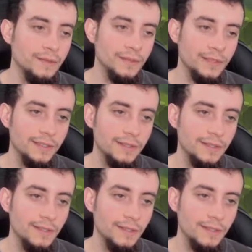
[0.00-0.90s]
looked at this
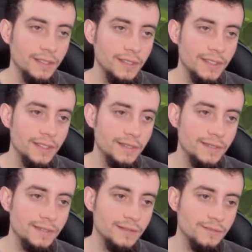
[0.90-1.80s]
card
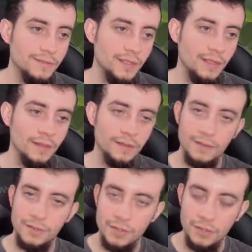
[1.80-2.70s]
is
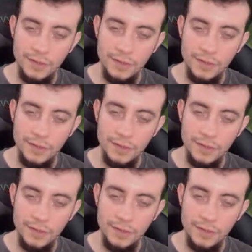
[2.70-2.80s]
Control